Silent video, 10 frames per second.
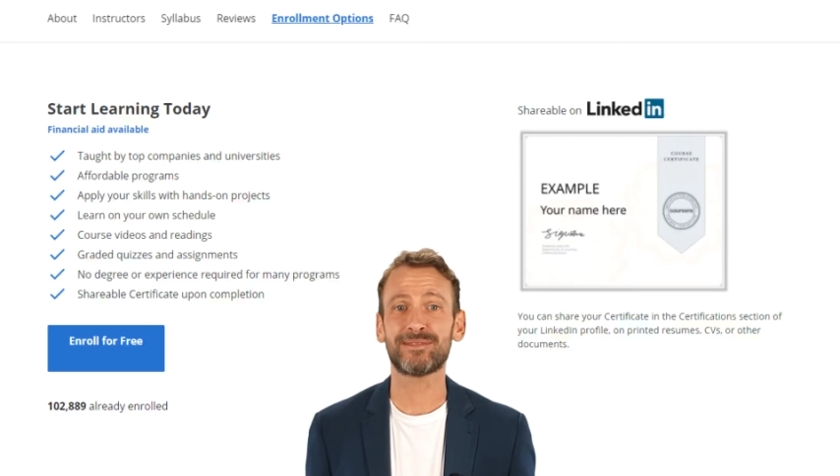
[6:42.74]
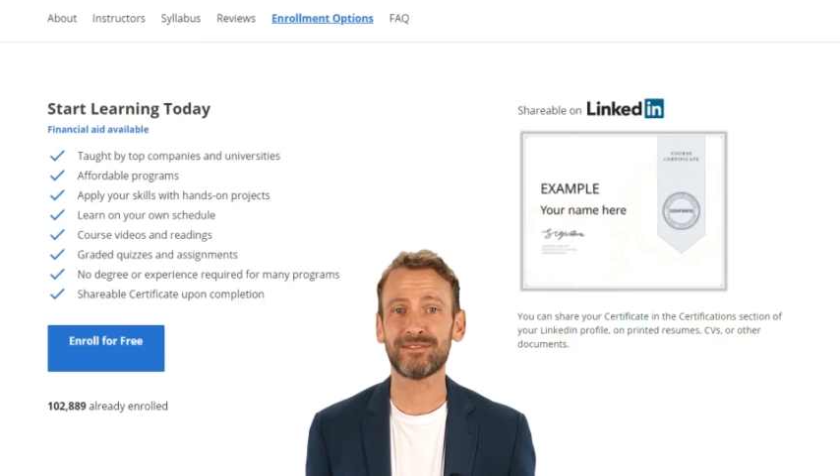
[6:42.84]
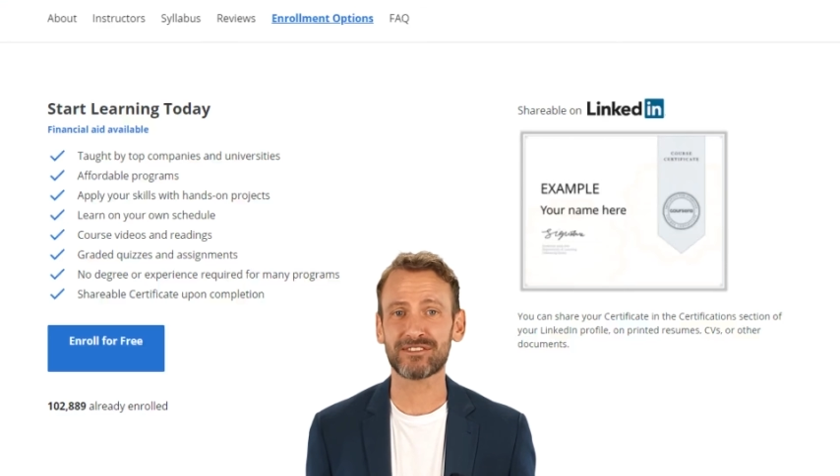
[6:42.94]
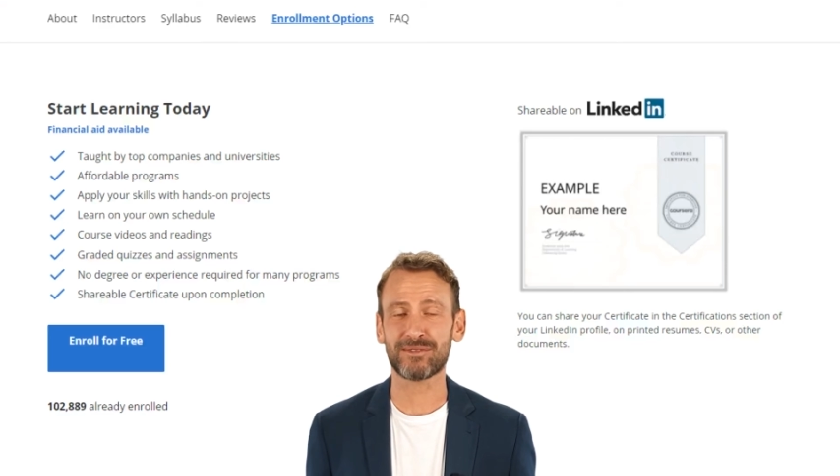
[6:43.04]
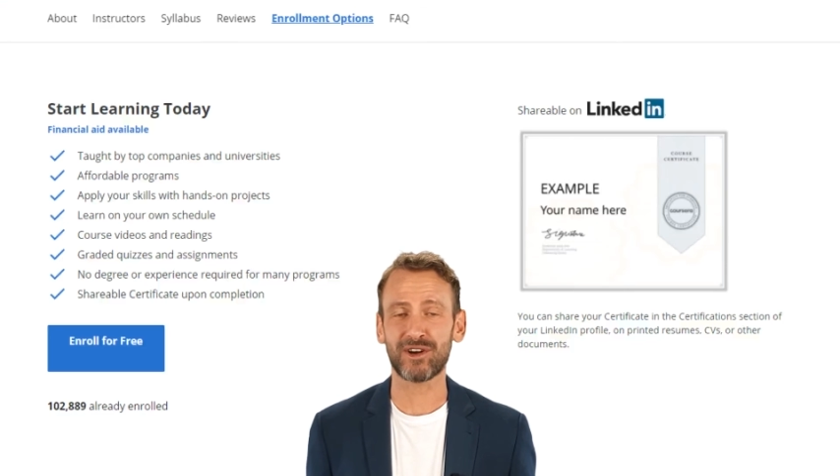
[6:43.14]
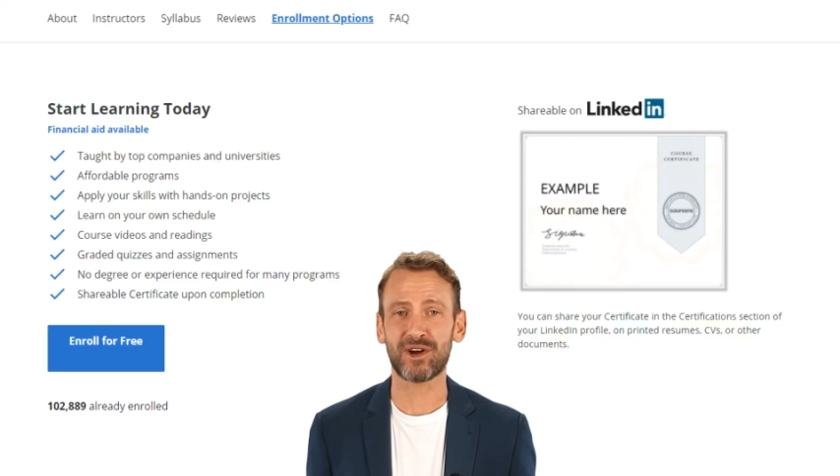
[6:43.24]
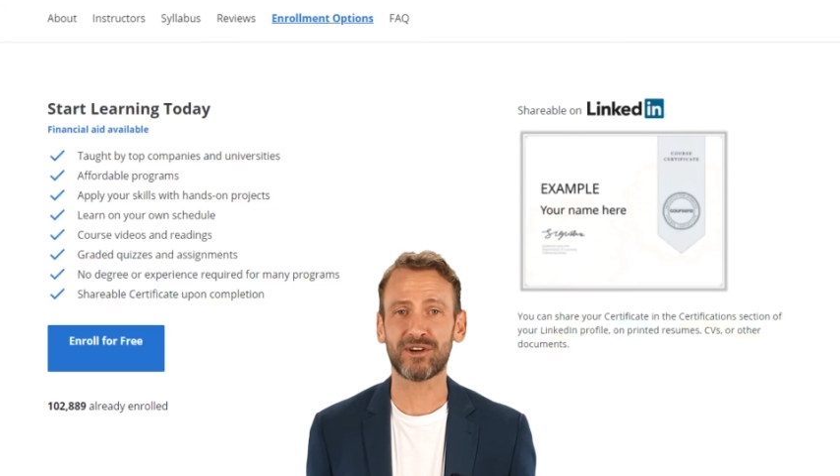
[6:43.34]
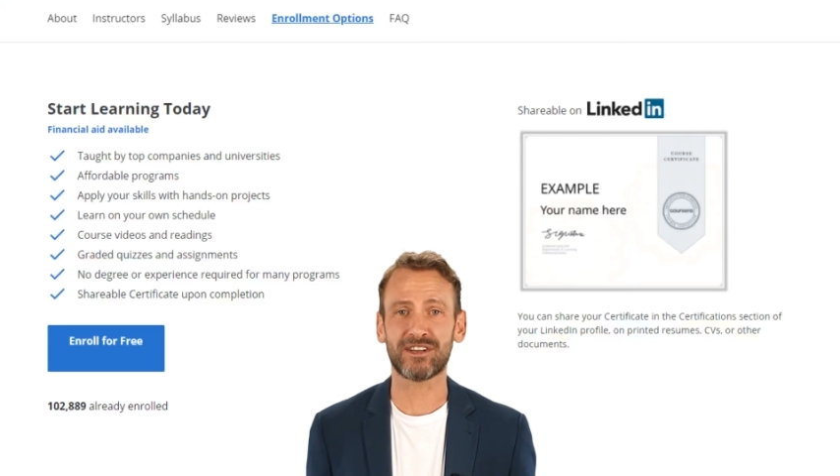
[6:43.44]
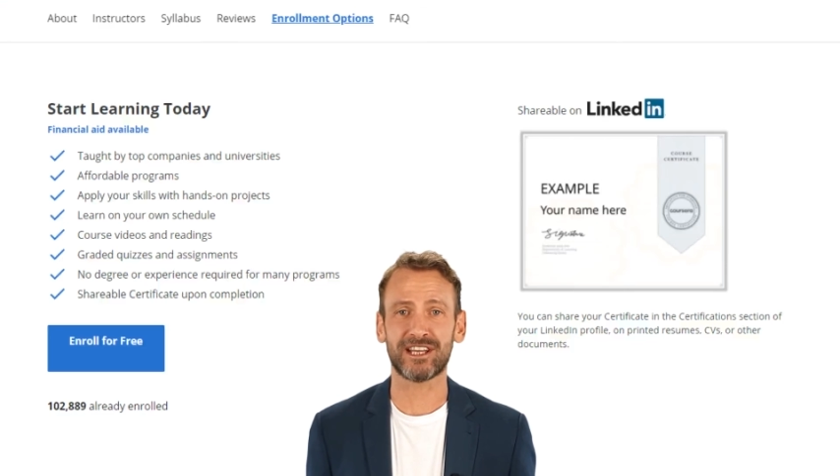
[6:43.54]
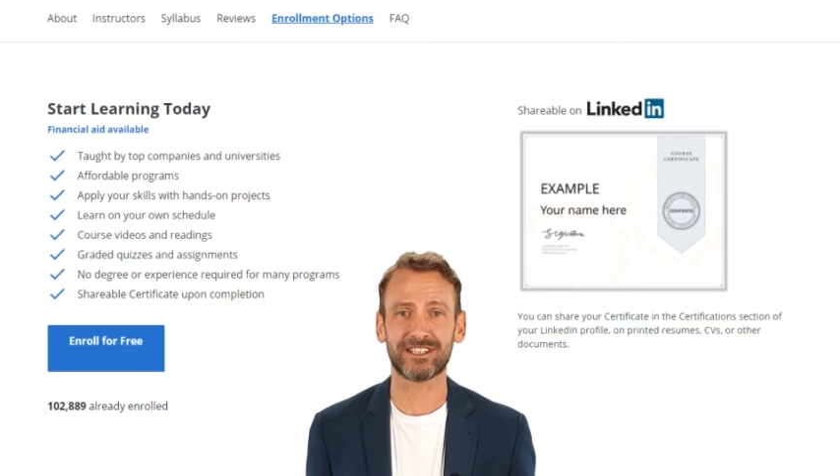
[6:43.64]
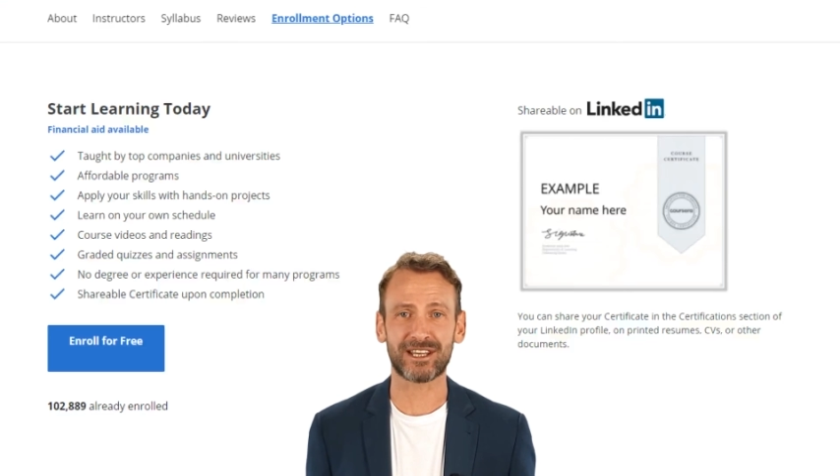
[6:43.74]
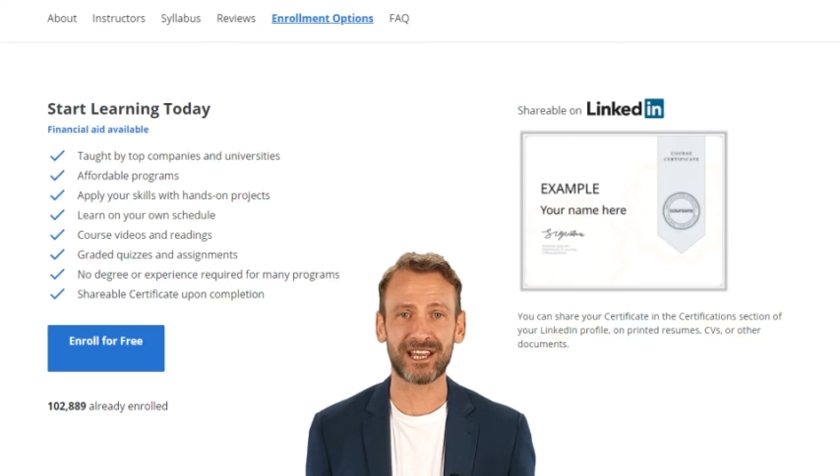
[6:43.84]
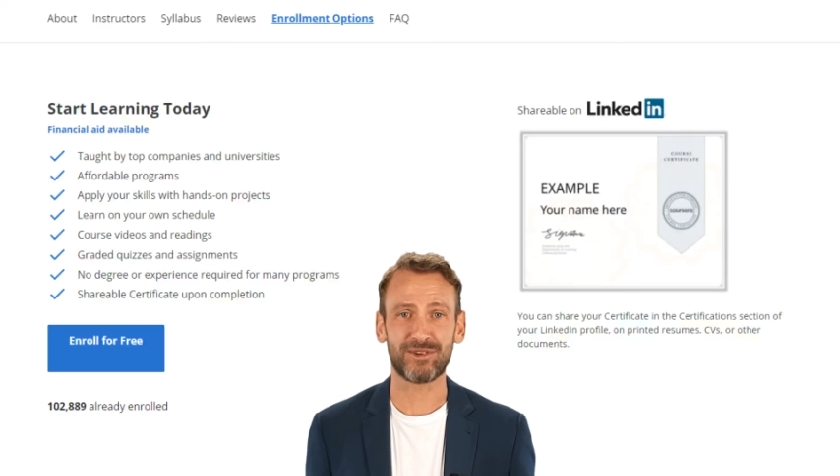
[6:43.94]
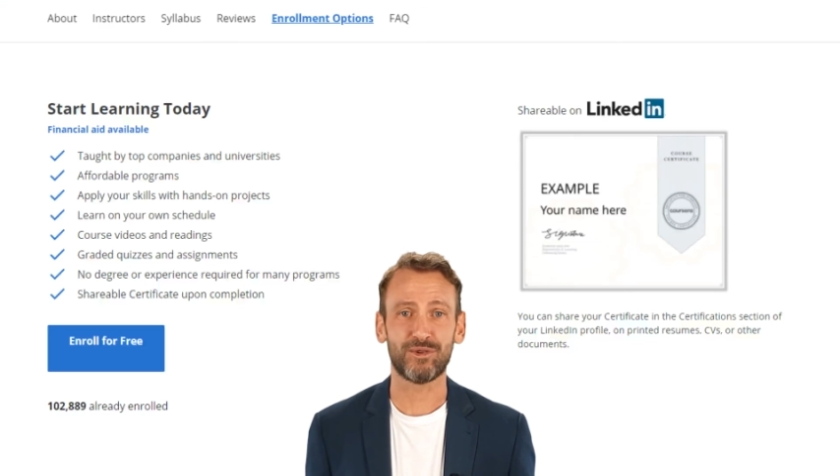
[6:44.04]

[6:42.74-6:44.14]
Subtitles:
From all of us at